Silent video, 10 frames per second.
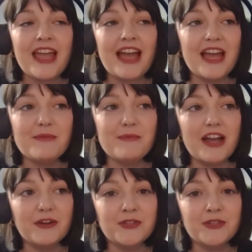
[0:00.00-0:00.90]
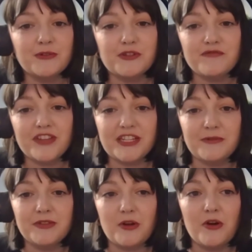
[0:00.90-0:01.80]
I also do
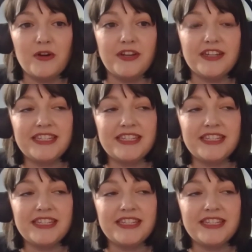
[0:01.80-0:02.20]
videos on